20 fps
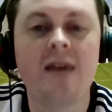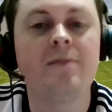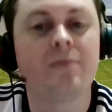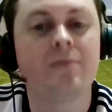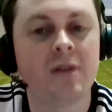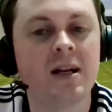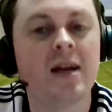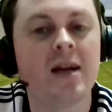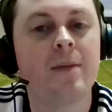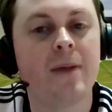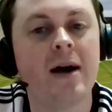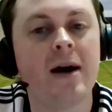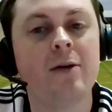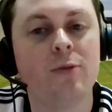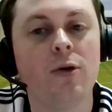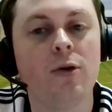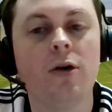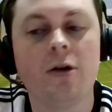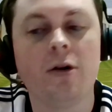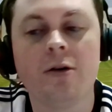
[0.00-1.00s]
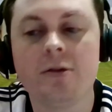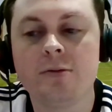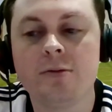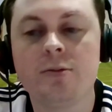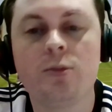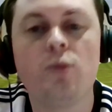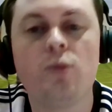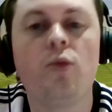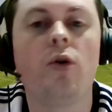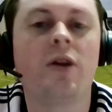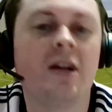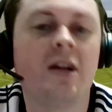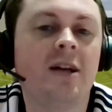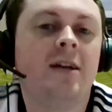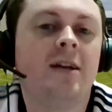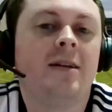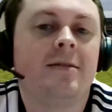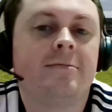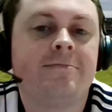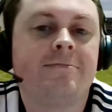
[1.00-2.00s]
him really about what
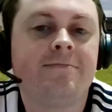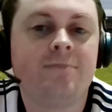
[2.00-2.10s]
he